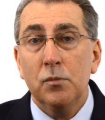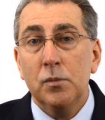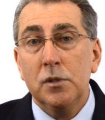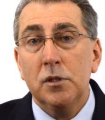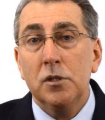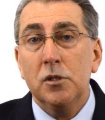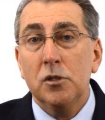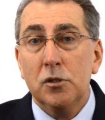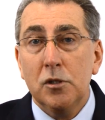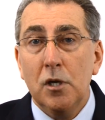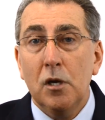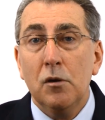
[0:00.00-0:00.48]
which
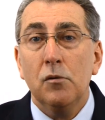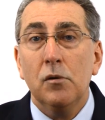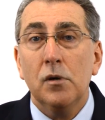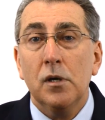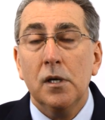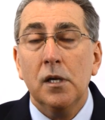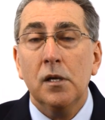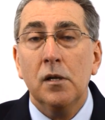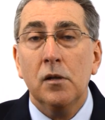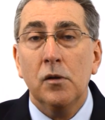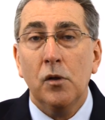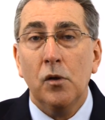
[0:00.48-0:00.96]
is
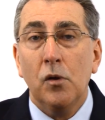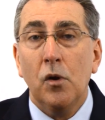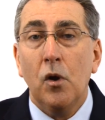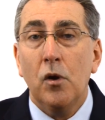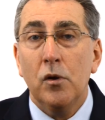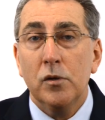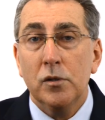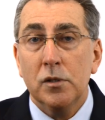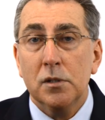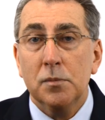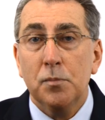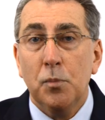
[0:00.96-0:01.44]
generally the
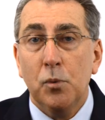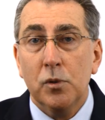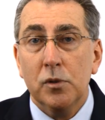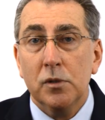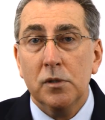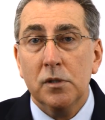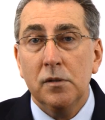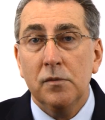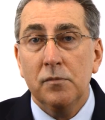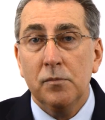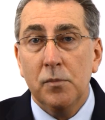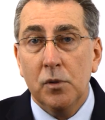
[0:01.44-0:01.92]
largest
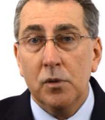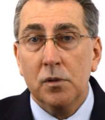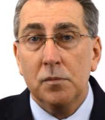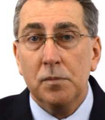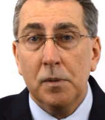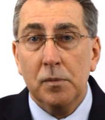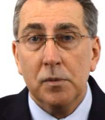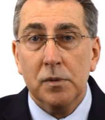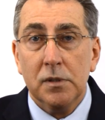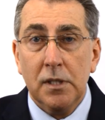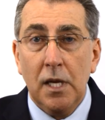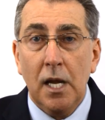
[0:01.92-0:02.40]
portion of most
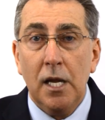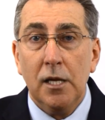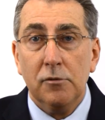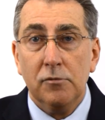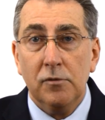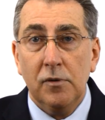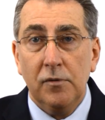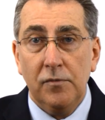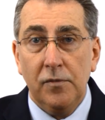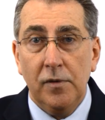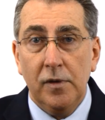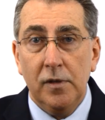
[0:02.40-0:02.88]
people's tax
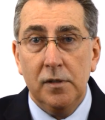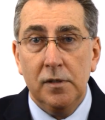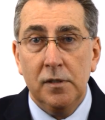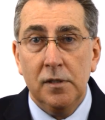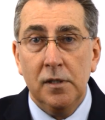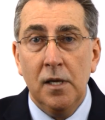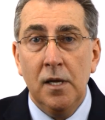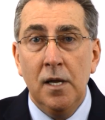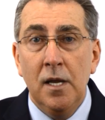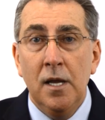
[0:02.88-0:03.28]
refund.